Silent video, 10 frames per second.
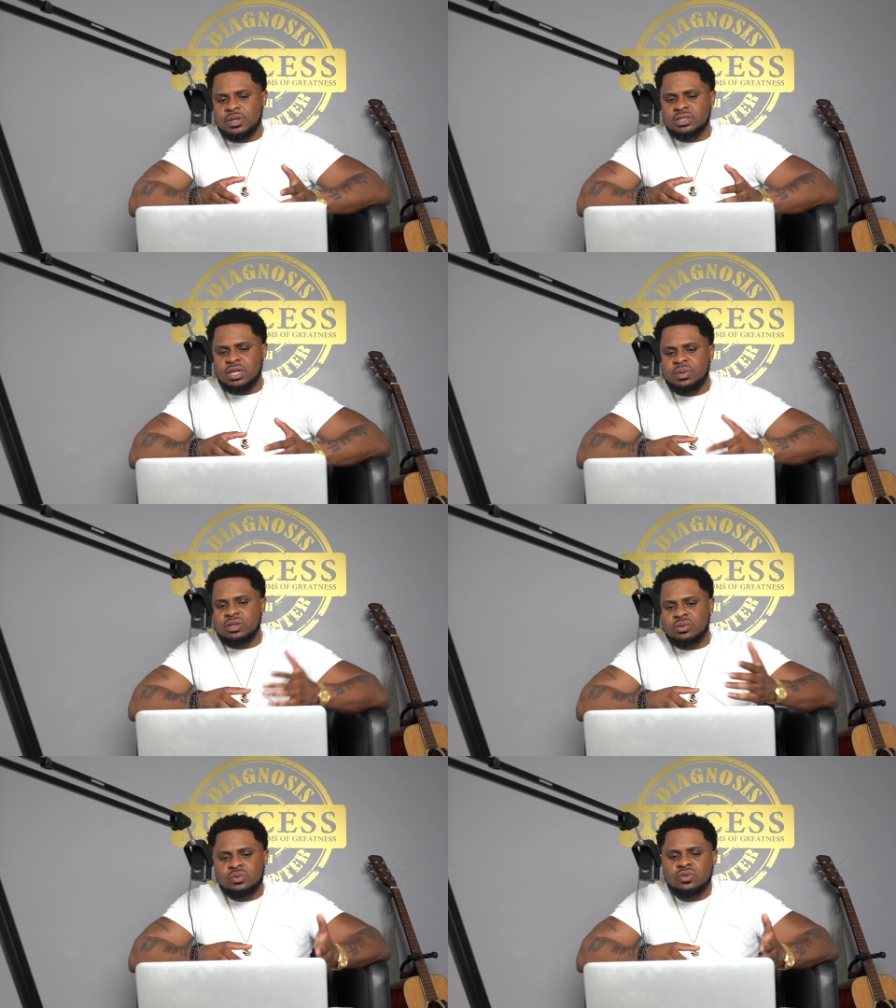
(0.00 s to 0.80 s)
Because I
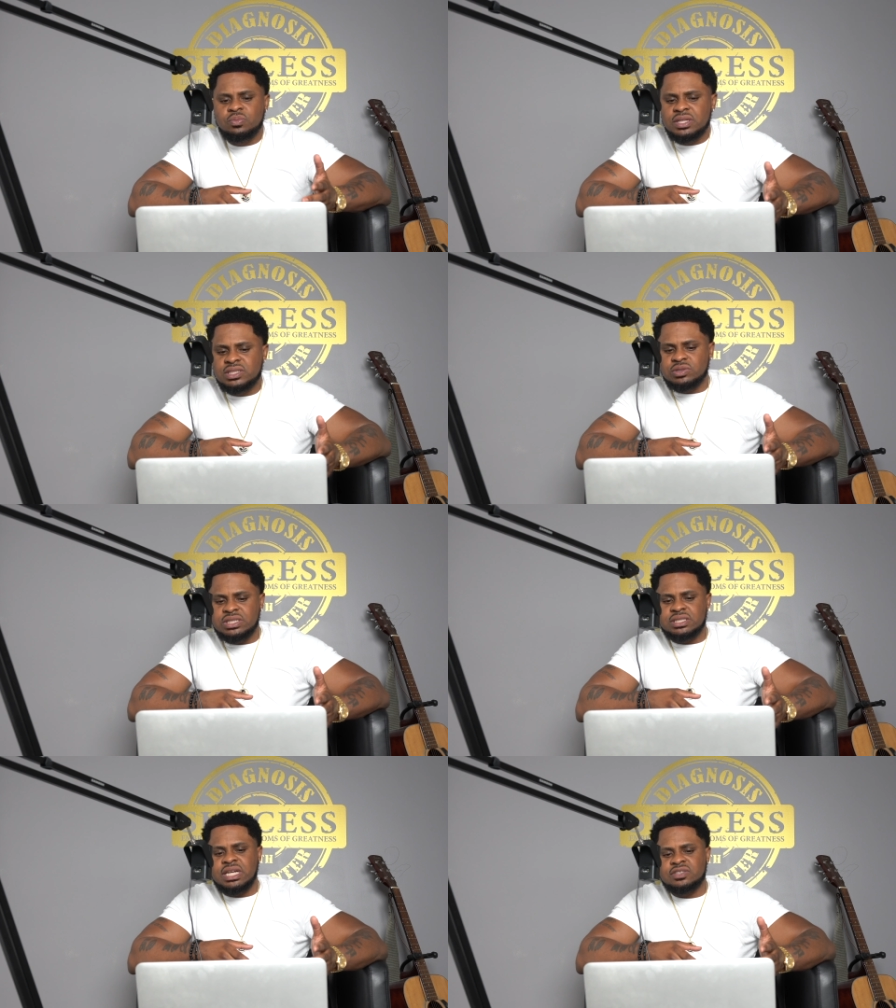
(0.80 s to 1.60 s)
mean, you've been so
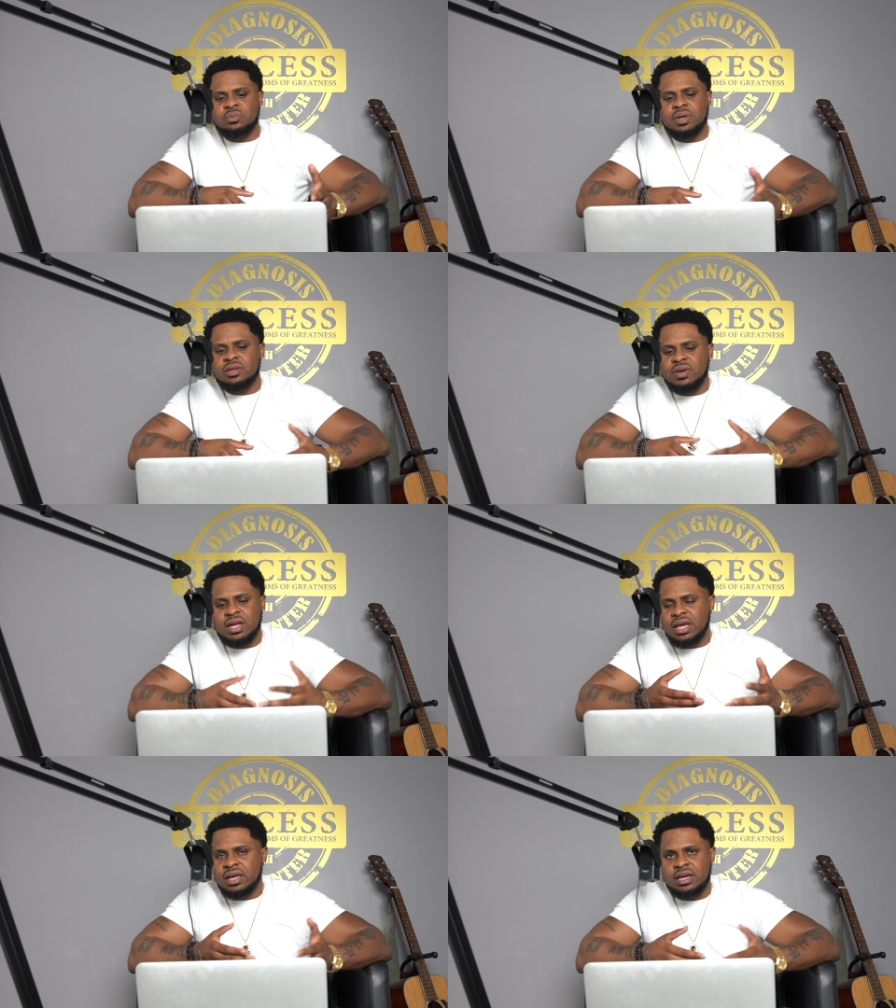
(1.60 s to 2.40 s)
successful, man. You
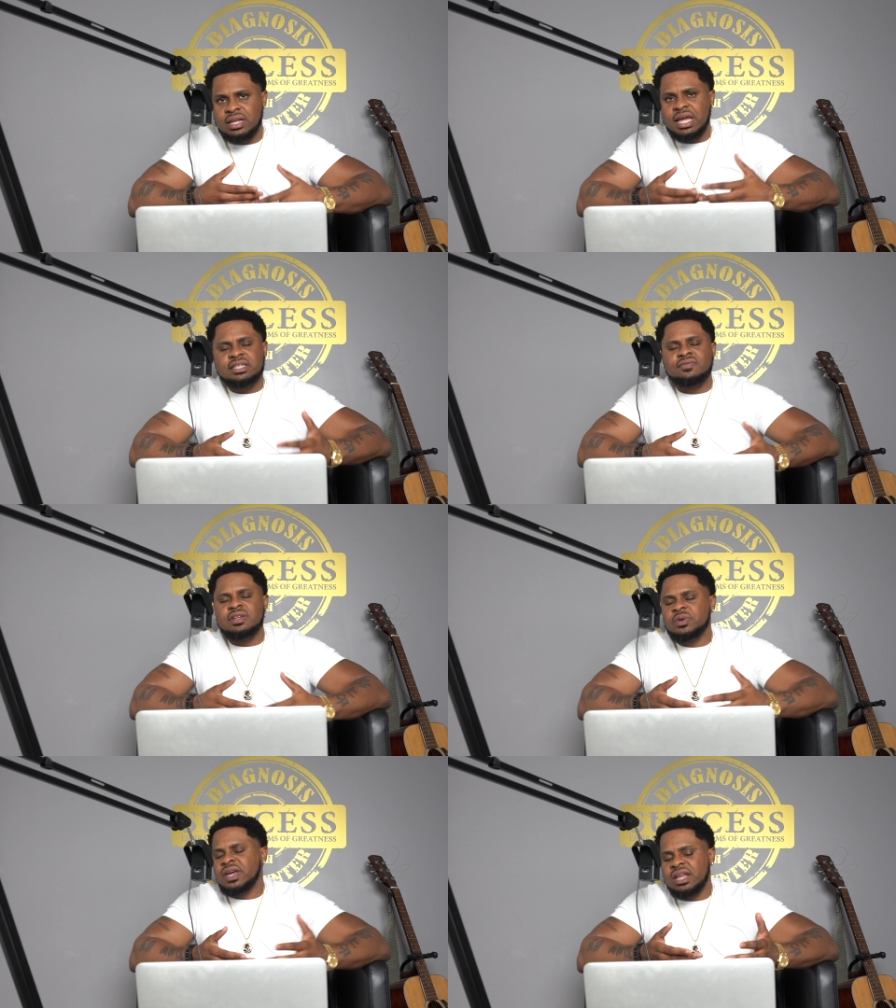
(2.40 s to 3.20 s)
had like,
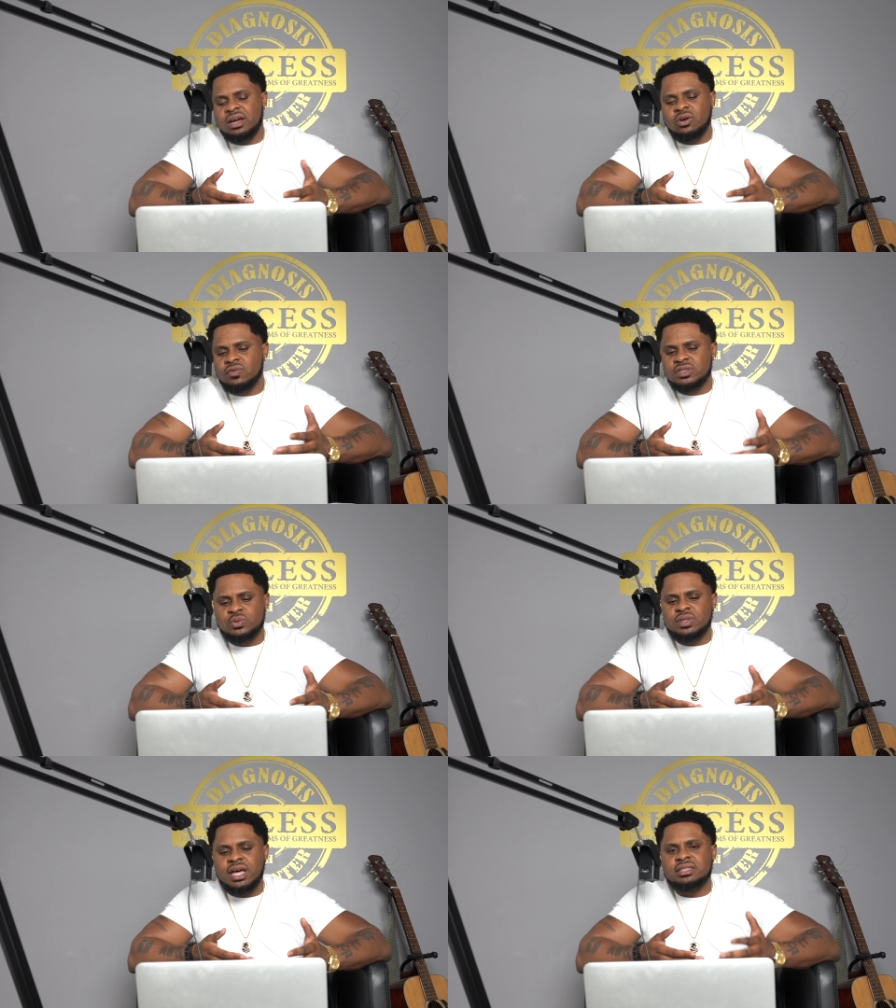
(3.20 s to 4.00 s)
collectively, we had like over
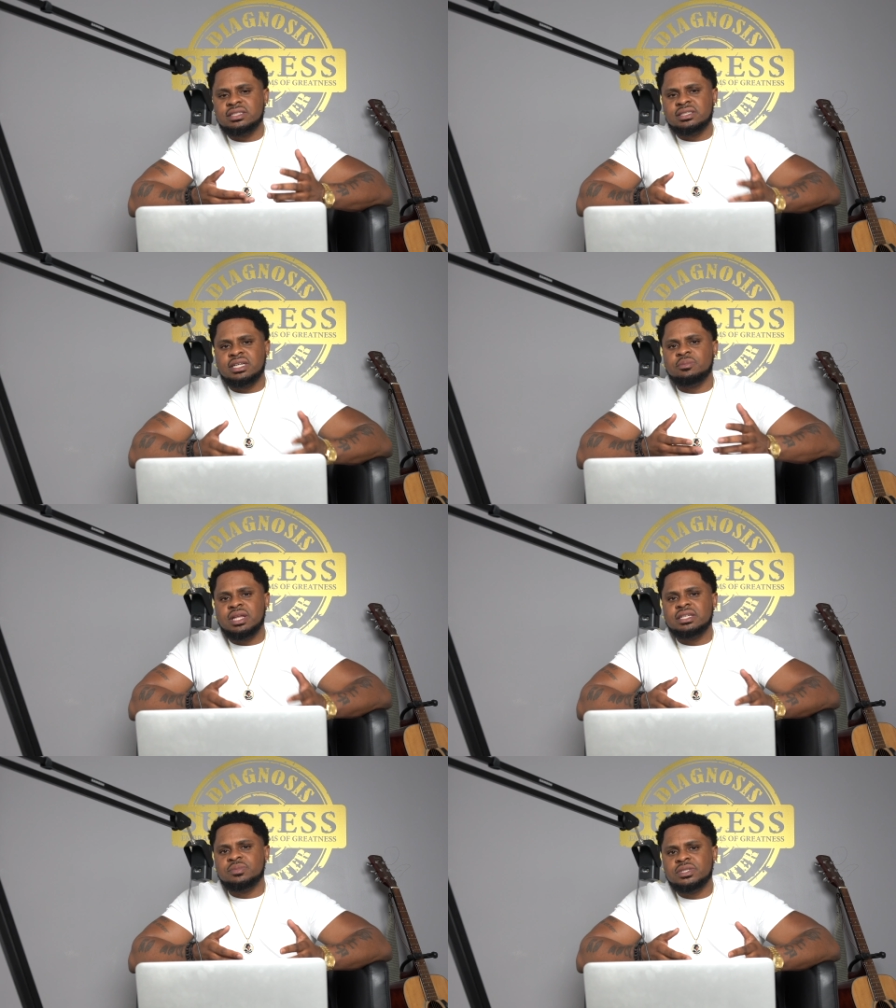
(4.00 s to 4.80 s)
2,000 sync
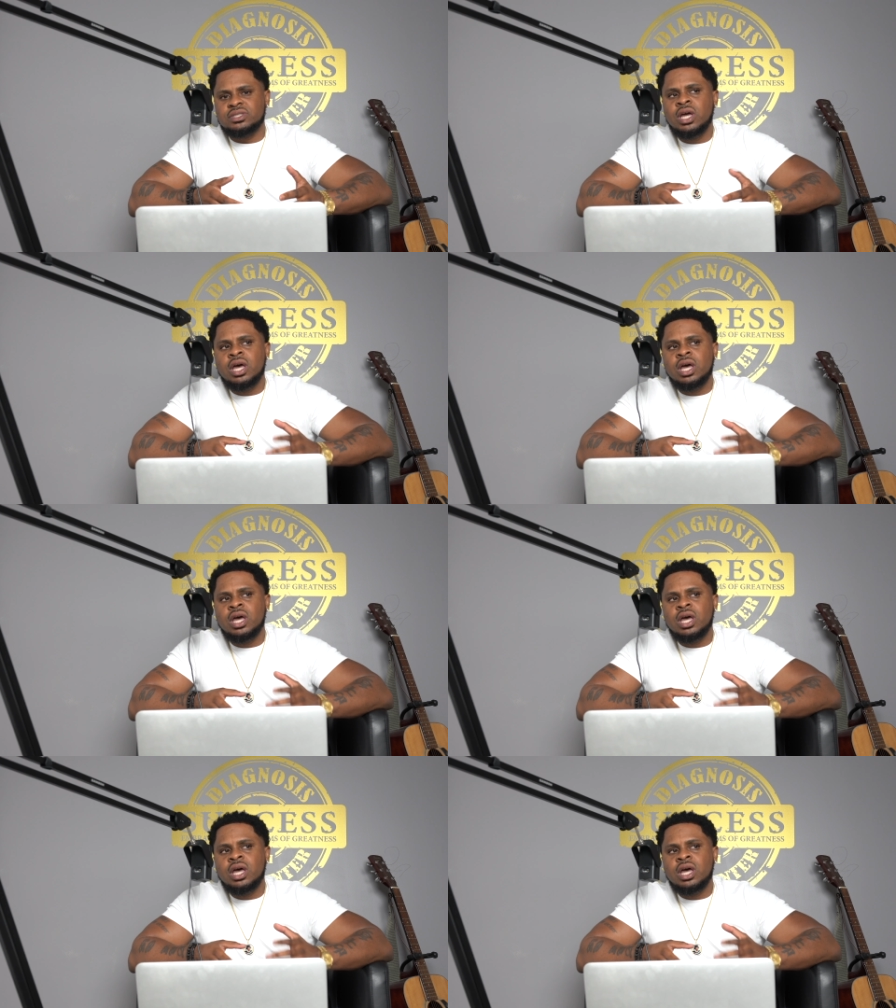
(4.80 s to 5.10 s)
placements.